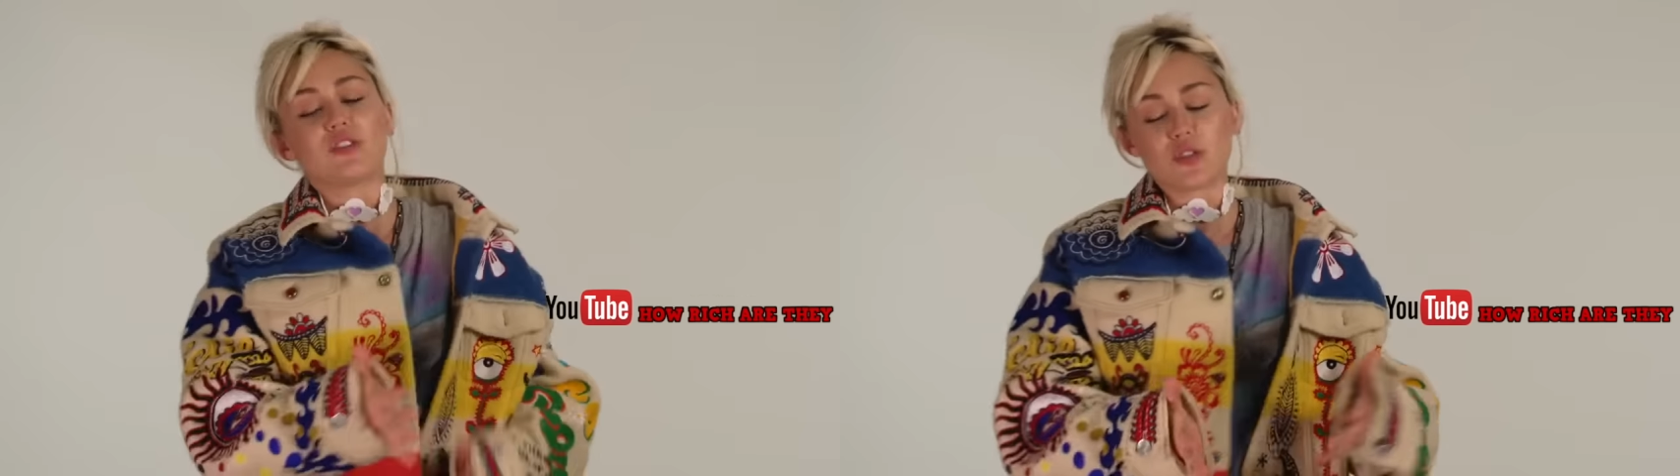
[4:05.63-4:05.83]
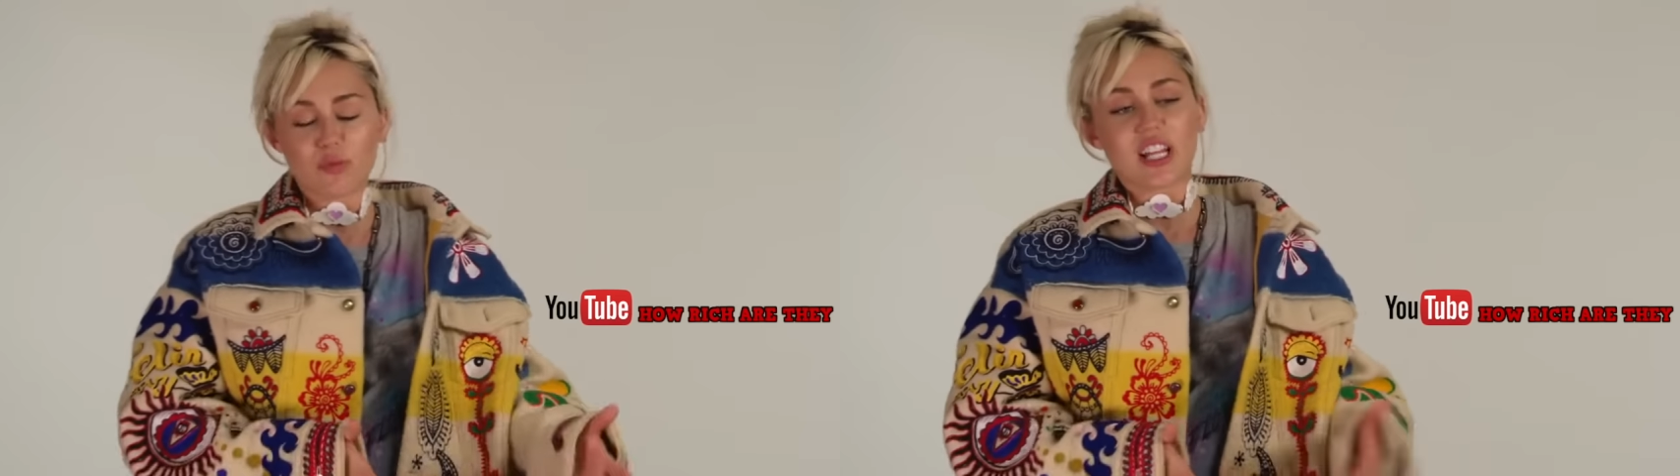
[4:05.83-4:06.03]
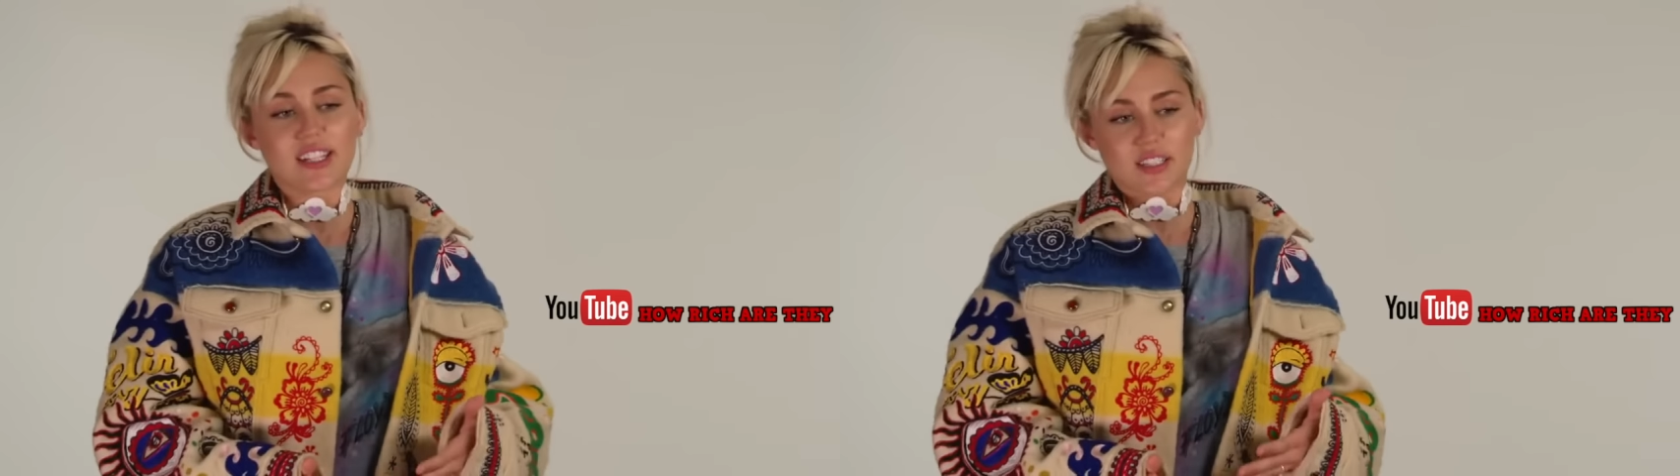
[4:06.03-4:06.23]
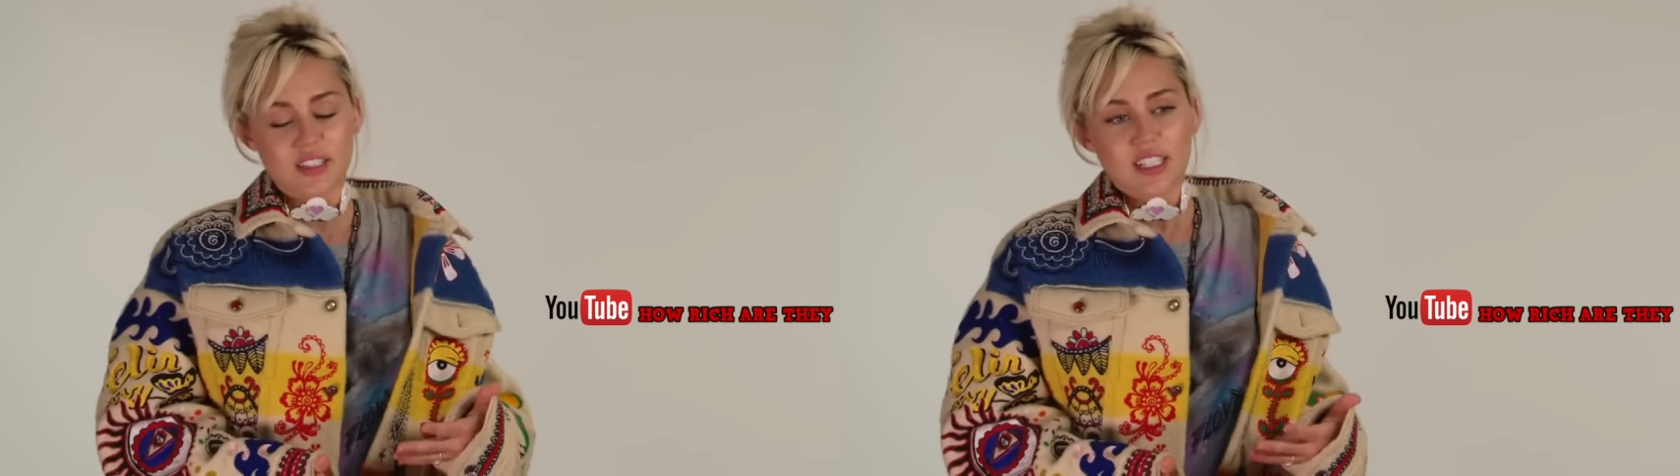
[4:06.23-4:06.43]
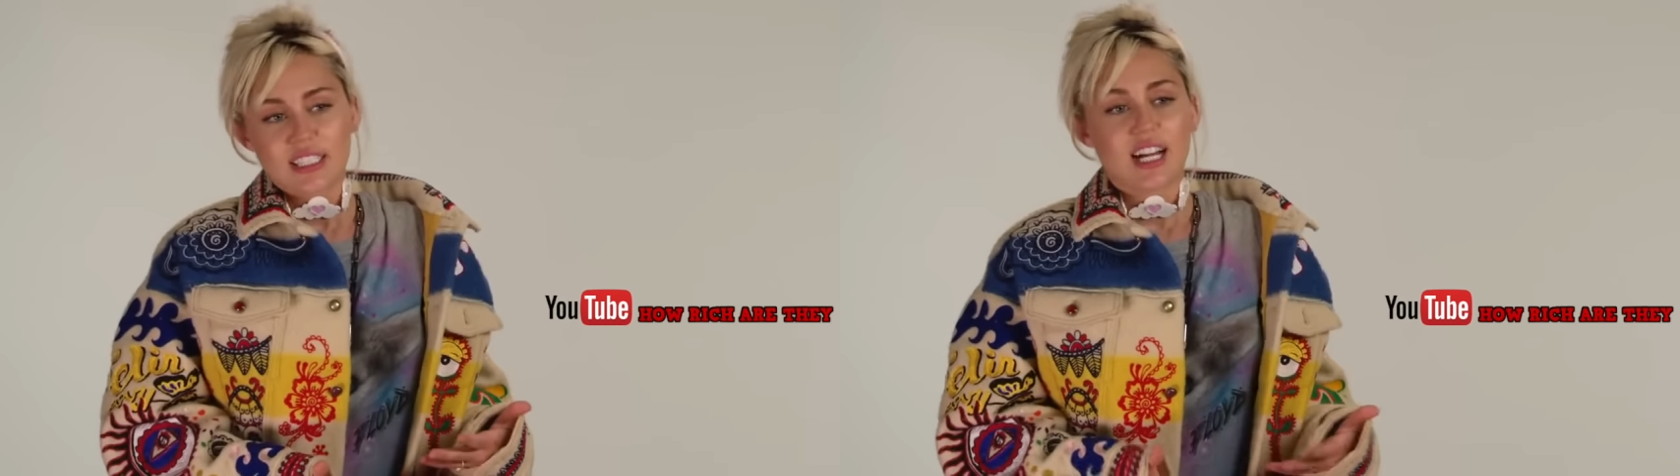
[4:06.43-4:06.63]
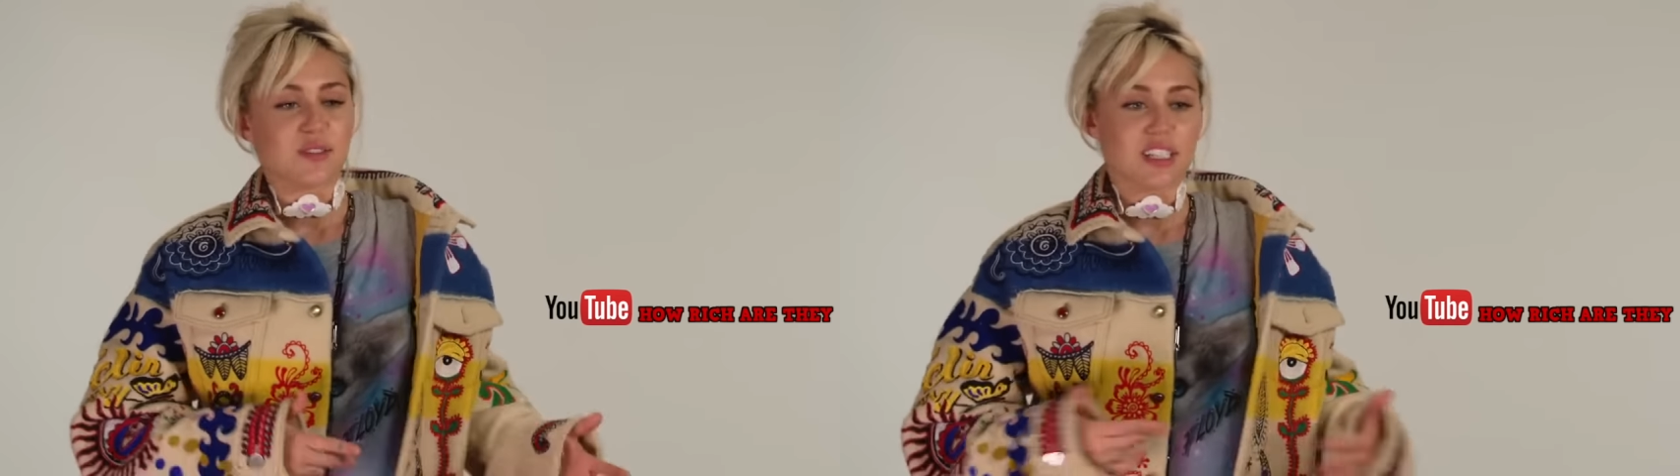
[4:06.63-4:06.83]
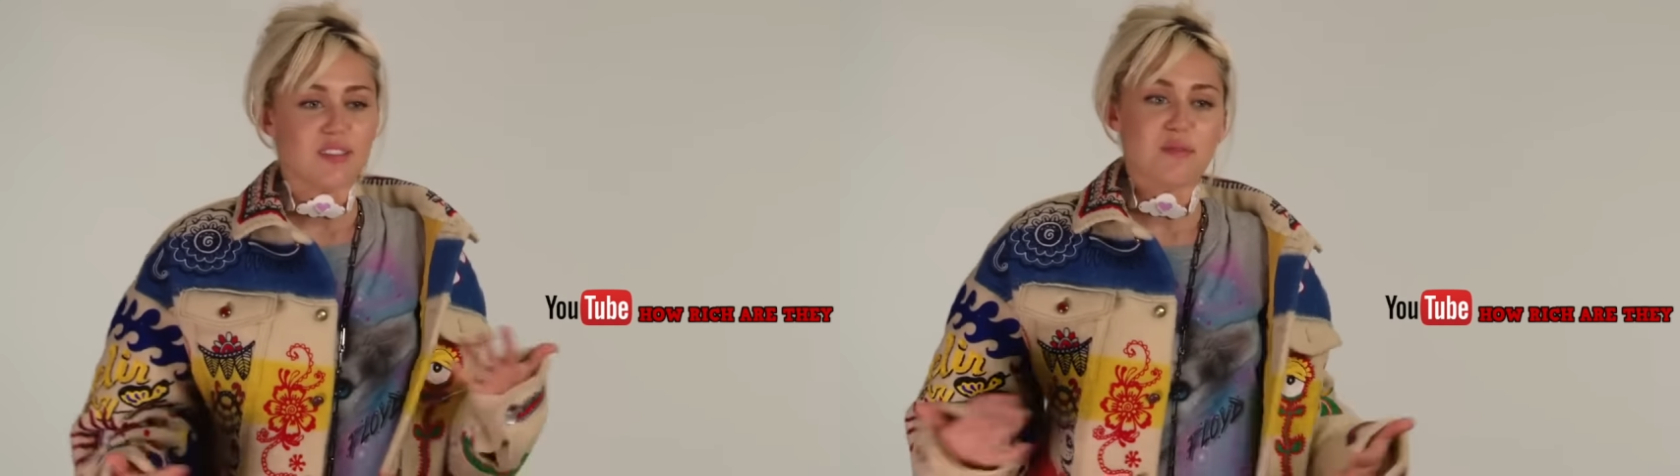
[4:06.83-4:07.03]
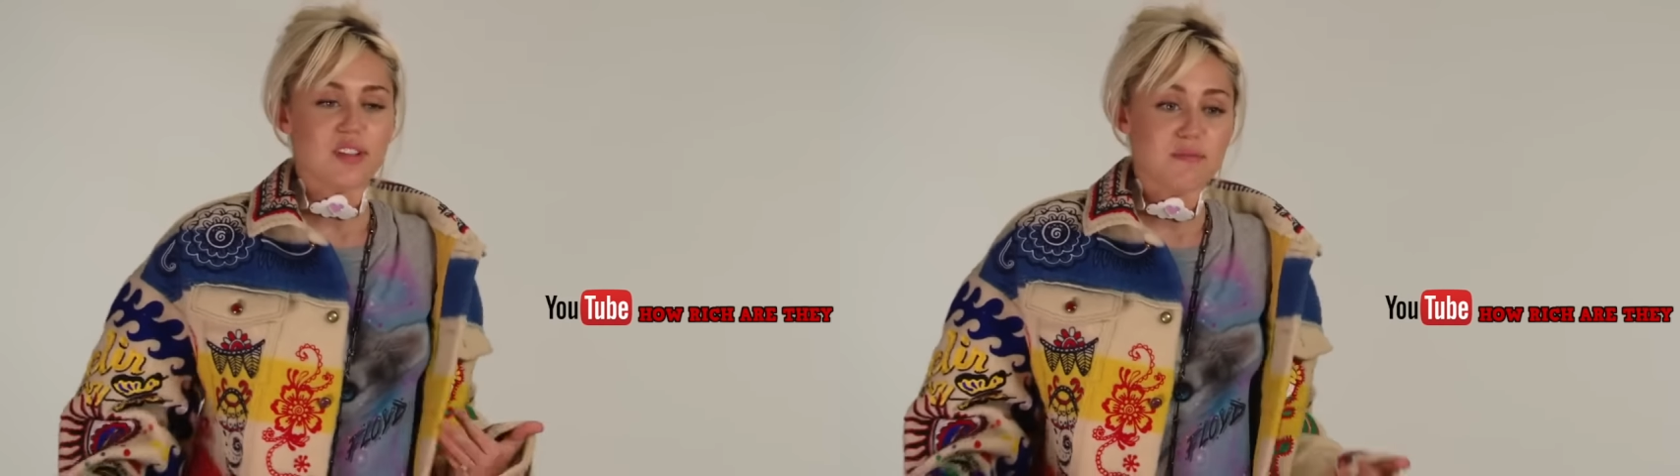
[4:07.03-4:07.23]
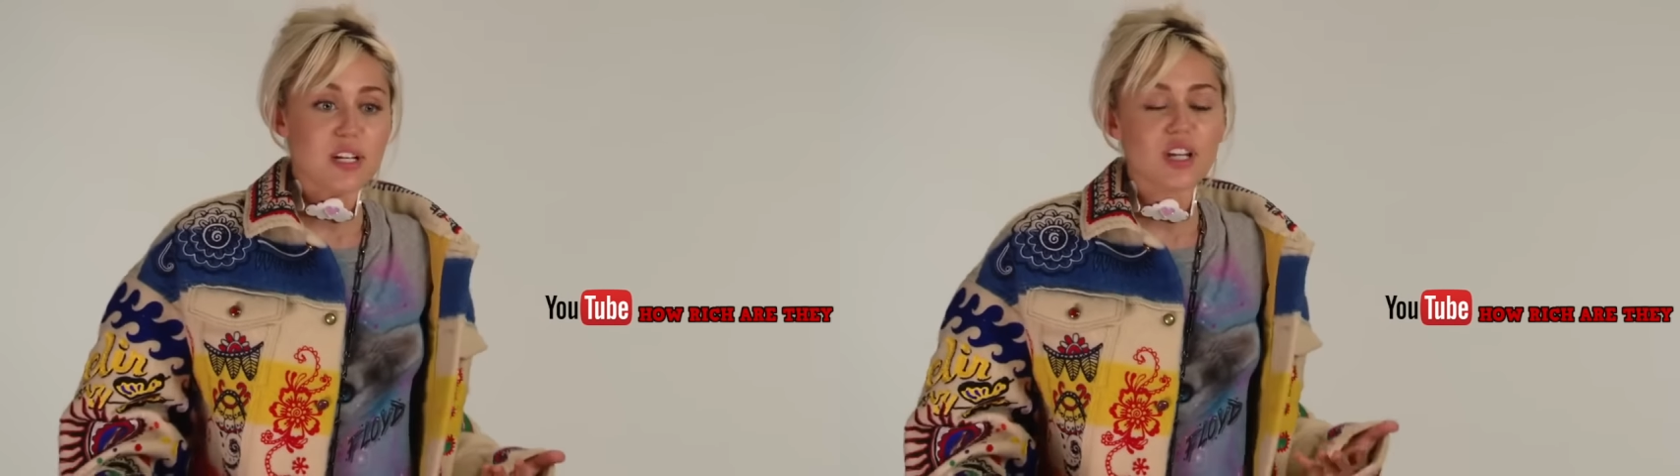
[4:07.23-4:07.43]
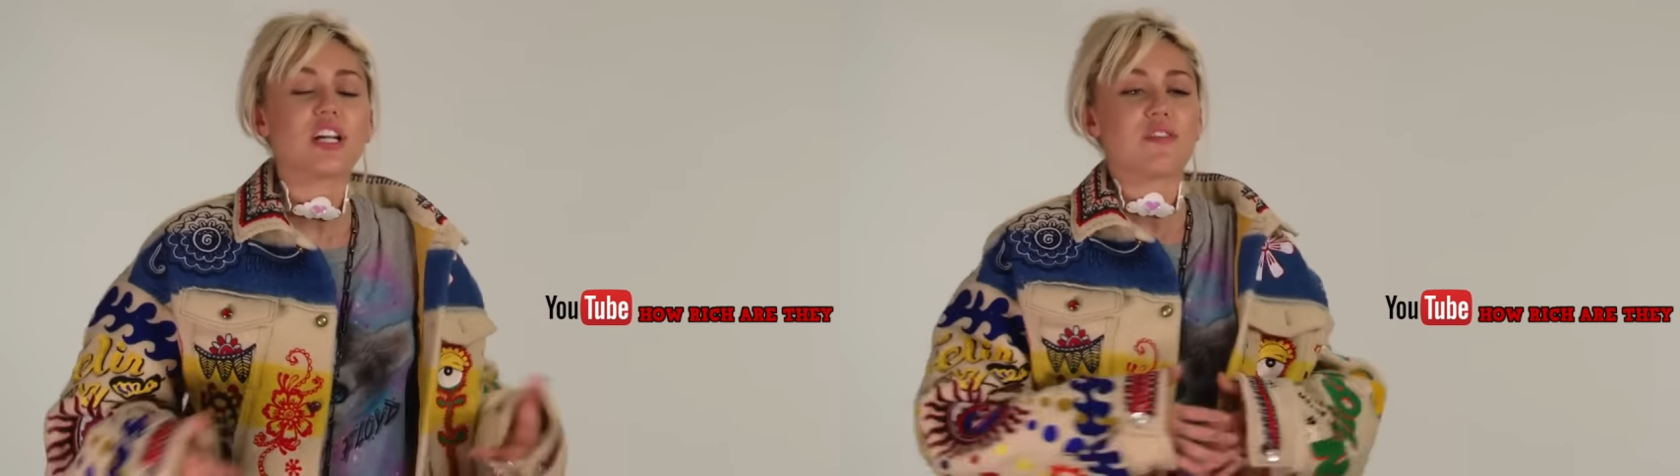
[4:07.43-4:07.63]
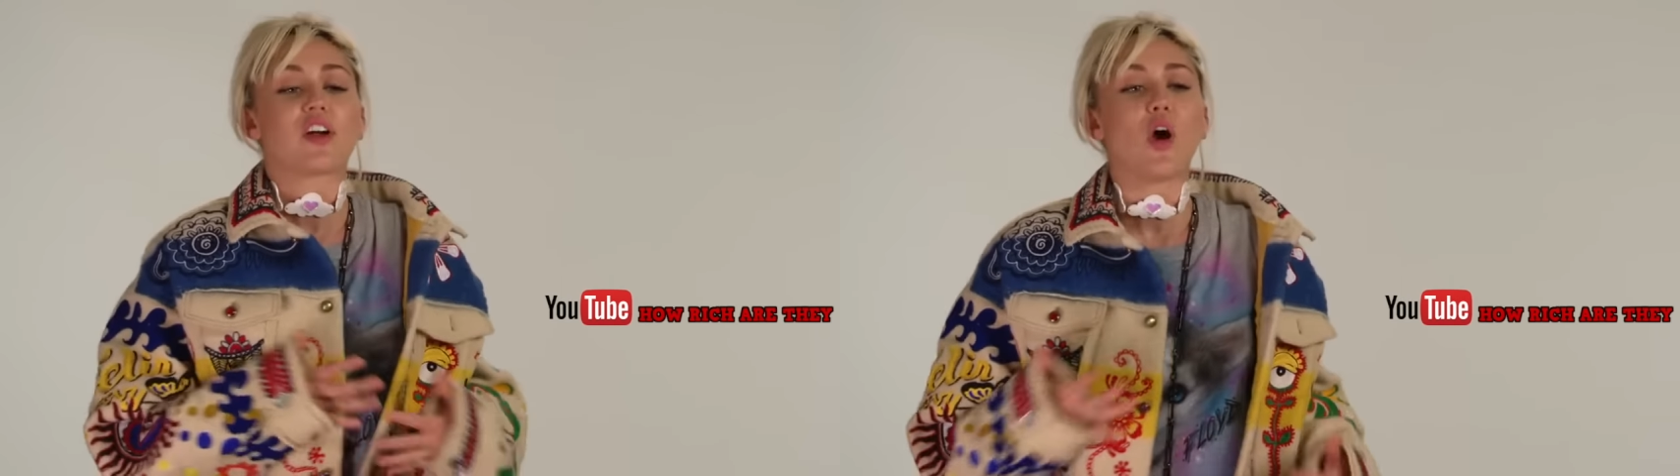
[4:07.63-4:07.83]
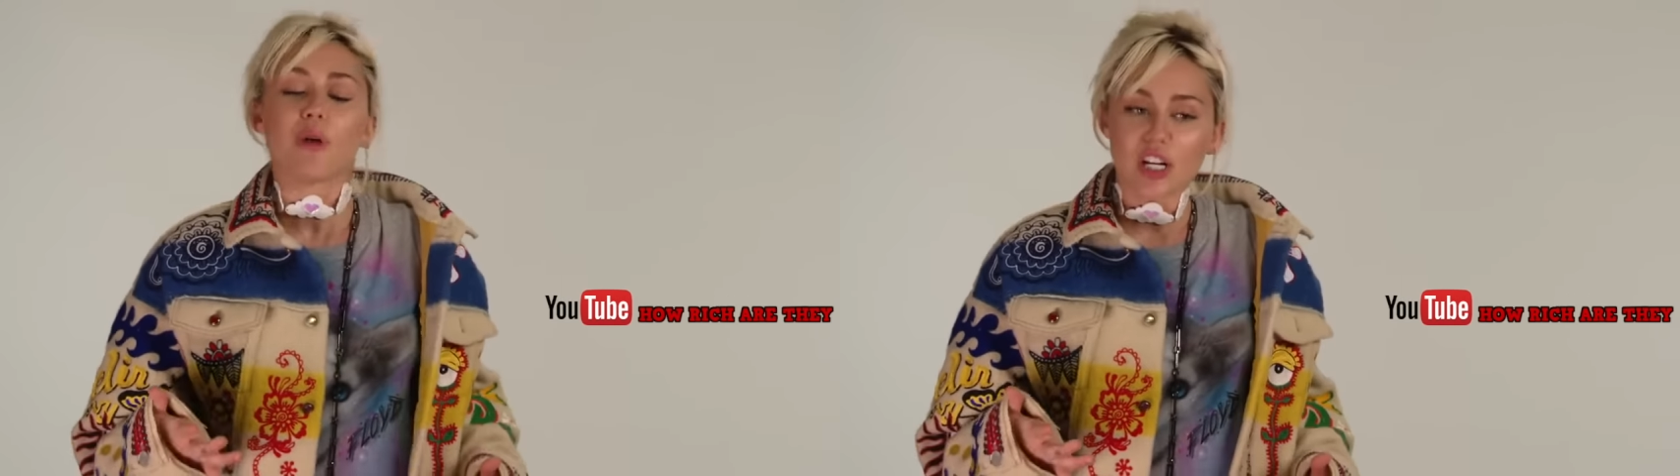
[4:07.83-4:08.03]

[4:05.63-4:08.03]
with none other than your boy Alfred.